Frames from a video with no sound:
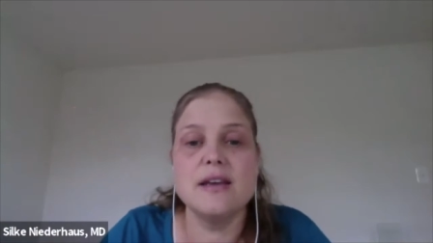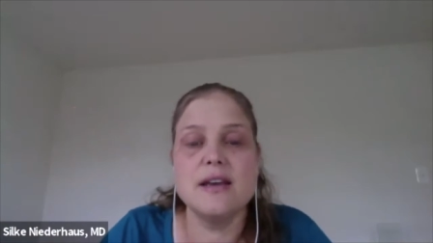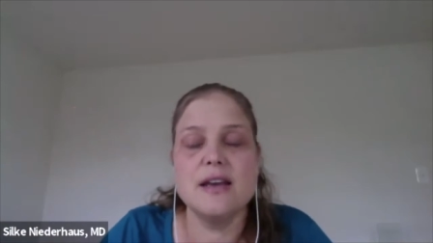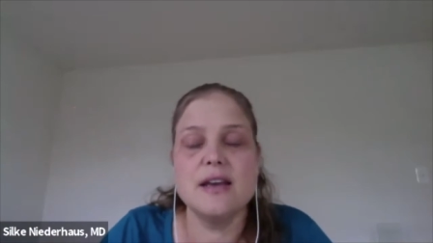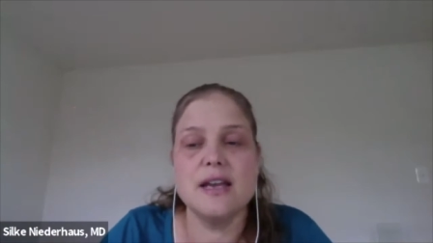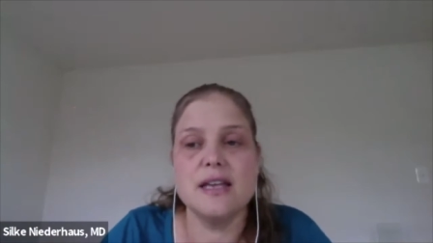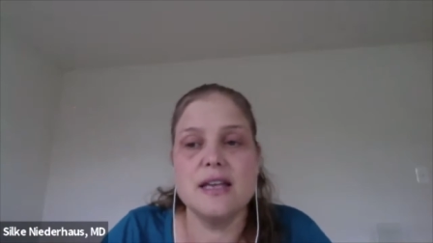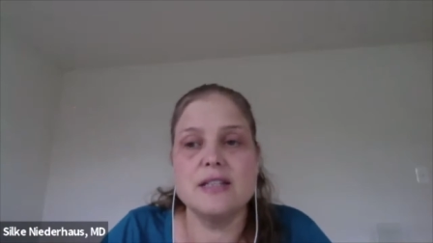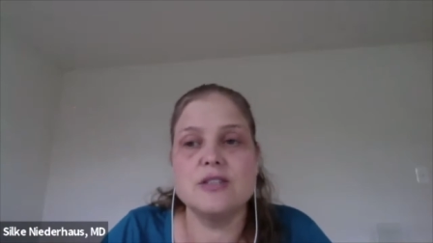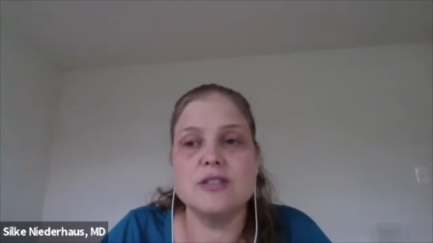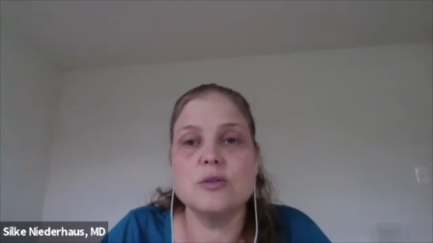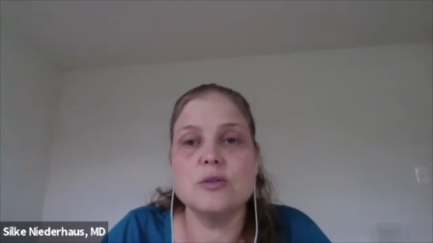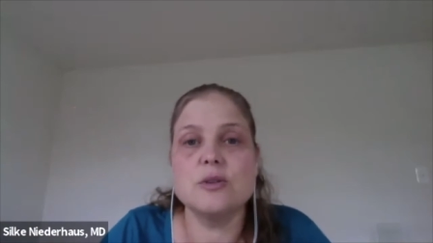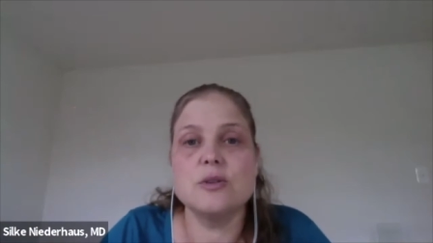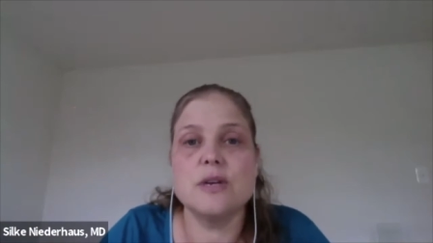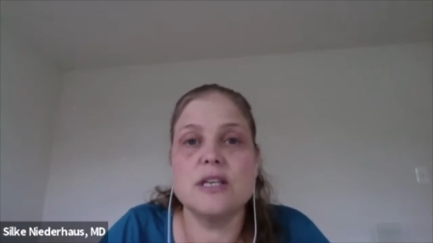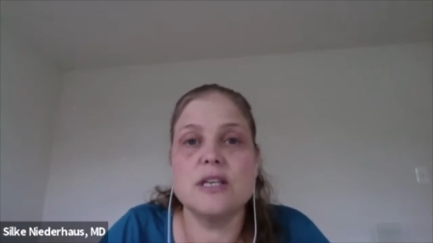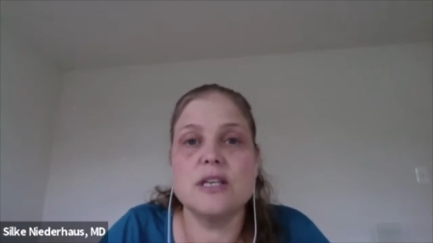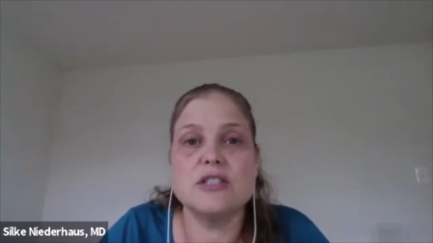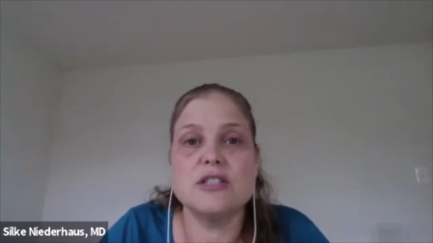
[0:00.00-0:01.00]
And so to
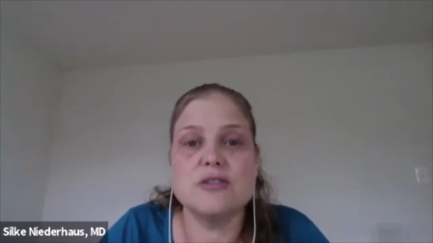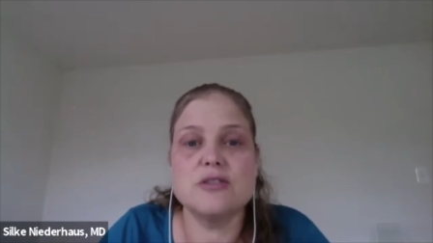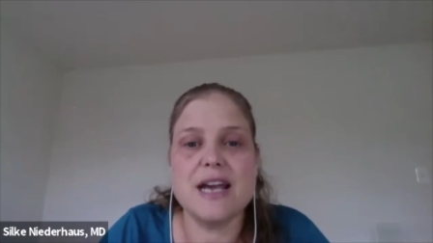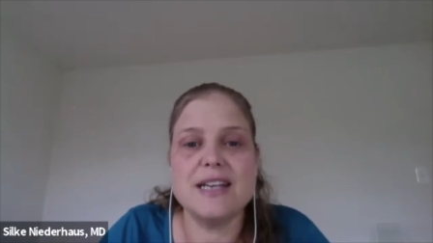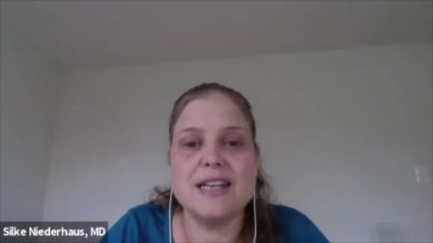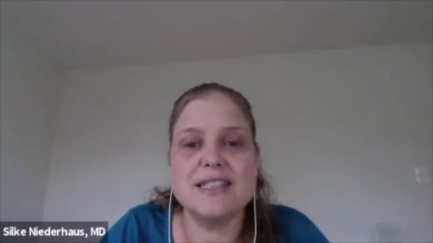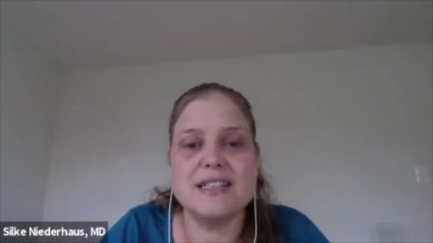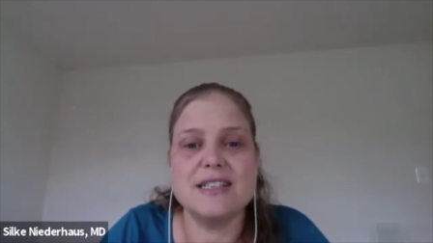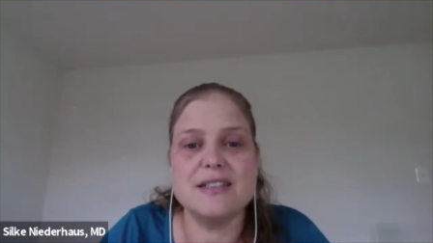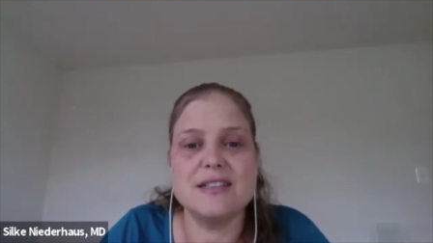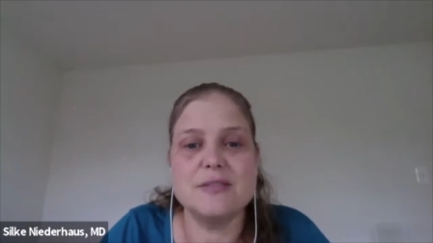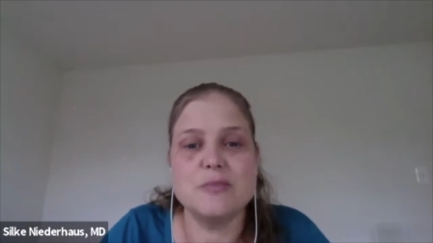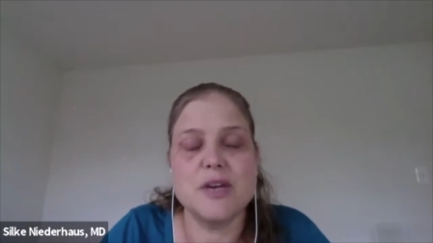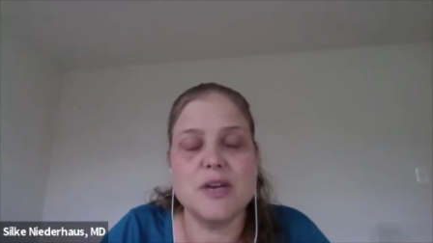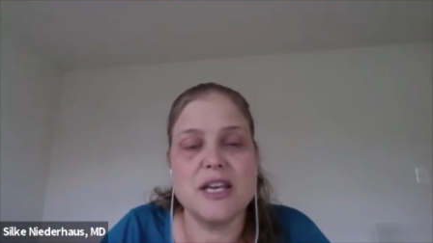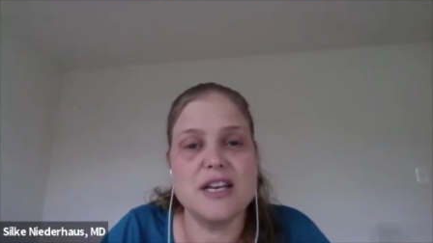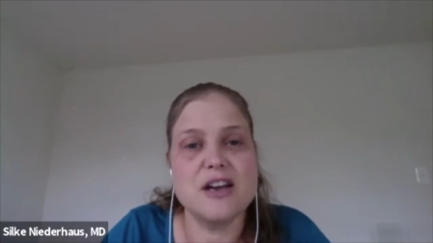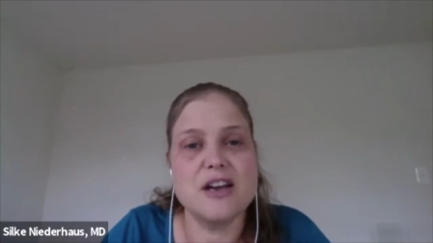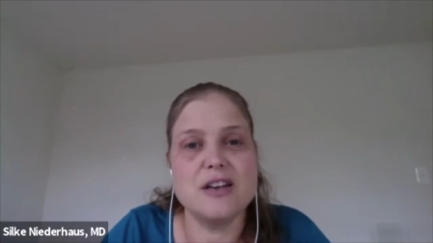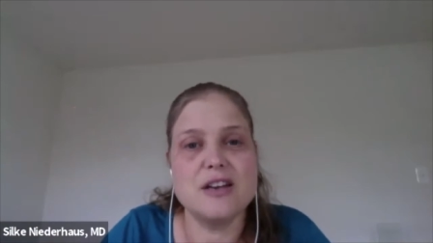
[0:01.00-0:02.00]
extract it, we
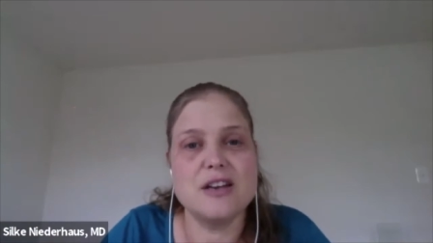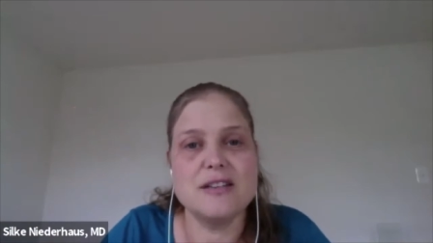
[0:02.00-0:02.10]
cannot